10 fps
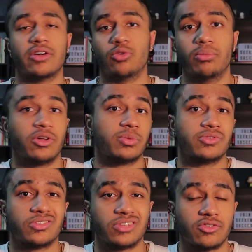I've run multiple
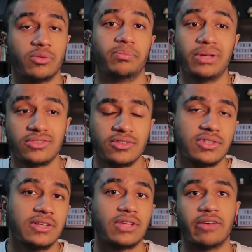successful businesses.